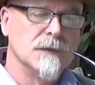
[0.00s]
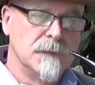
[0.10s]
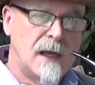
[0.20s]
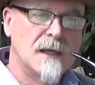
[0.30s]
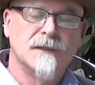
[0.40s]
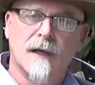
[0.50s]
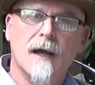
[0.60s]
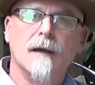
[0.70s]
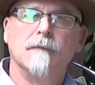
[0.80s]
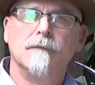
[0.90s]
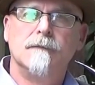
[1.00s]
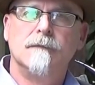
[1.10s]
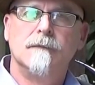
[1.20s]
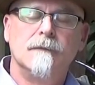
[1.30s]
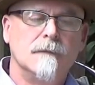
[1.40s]
nice time.
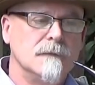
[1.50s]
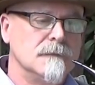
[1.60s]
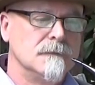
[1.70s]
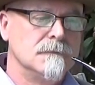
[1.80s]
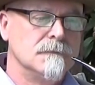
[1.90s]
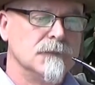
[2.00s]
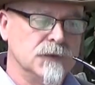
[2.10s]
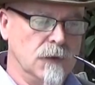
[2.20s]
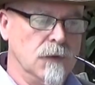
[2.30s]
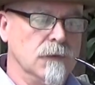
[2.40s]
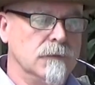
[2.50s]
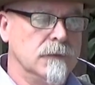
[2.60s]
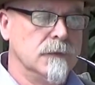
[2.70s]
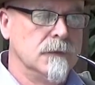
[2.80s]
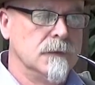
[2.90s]
So,
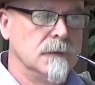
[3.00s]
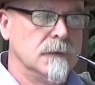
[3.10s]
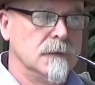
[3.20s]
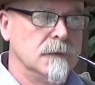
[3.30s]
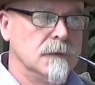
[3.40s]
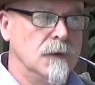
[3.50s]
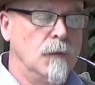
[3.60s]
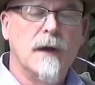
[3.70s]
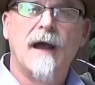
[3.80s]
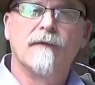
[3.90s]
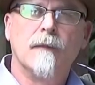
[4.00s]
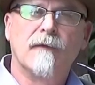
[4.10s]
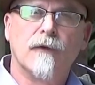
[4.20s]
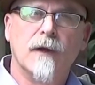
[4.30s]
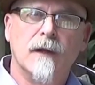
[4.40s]
on behalf of my
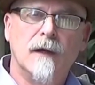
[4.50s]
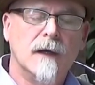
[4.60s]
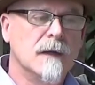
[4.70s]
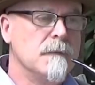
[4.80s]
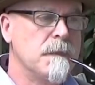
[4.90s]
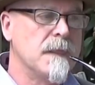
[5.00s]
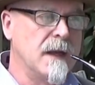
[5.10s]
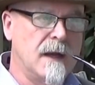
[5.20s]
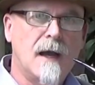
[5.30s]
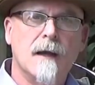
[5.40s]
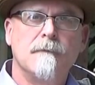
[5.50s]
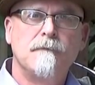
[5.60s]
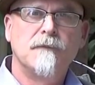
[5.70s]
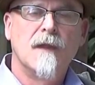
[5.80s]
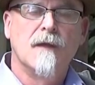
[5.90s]
friend Huck and I,
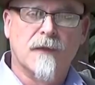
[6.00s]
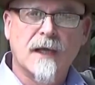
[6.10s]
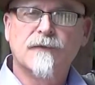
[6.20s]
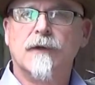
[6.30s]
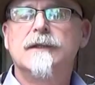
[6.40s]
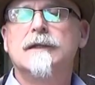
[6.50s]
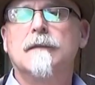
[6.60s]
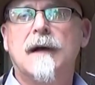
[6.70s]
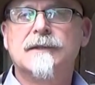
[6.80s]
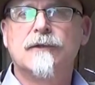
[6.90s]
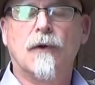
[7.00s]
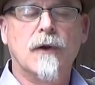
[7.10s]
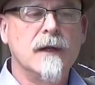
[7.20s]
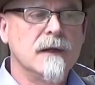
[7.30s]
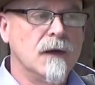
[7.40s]
thanks for listening to my
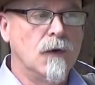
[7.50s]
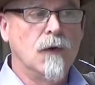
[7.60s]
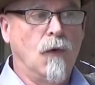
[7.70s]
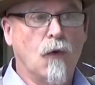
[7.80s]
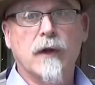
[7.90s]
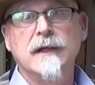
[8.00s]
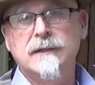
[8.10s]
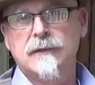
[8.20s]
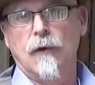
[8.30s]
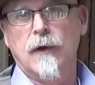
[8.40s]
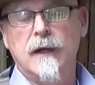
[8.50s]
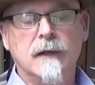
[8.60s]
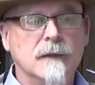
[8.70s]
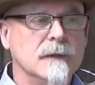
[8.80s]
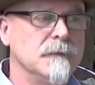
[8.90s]
story, or his story,
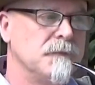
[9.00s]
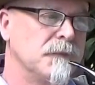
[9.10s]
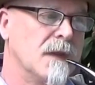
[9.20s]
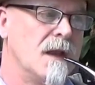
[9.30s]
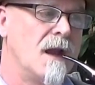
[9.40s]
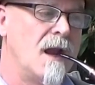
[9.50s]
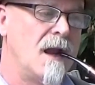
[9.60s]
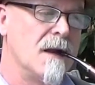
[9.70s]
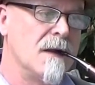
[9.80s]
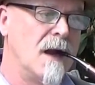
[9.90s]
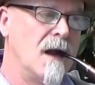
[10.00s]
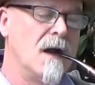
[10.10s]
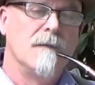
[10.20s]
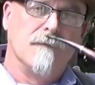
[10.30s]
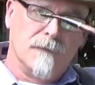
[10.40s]
and
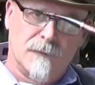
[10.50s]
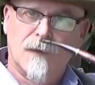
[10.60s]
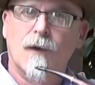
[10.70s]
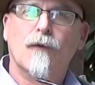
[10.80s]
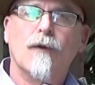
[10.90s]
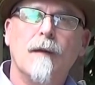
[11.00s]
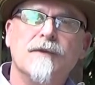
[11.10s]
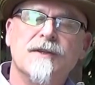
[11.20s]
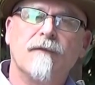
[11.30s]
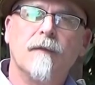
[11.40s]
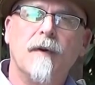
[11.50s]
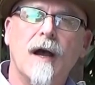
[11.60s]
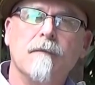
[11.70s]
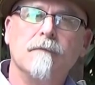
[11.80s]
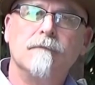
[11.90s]
grab yourself a
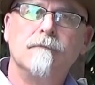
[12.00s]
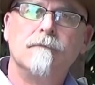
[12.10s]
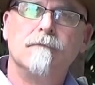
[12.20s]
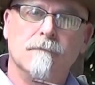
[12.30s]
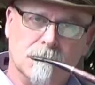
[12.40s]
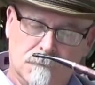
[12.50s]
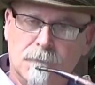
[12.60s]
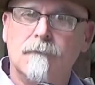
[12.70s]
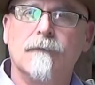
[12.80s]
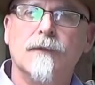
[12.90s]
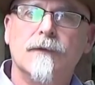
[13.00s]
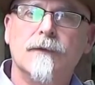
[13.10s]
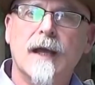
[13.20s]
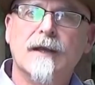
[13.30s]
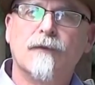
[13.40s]
pipe.
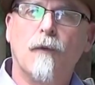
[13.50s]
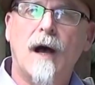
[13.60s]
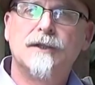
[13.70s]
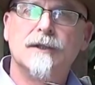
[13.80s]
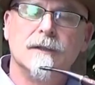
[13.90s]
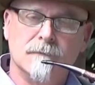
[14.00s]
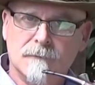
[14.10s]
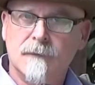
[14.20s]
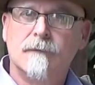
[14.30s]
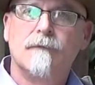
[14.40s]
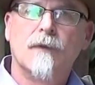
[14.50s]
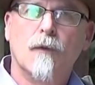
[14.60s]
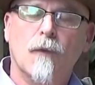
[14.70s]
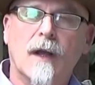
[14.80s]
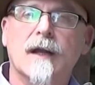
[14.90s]
Thanks for watching,
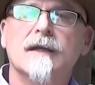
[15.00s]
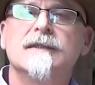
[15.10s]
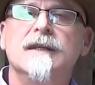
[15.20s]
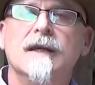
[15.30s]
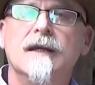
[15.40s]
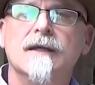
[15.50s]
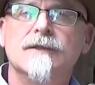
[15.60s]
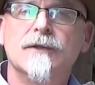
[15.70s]
and reckon I'll see you again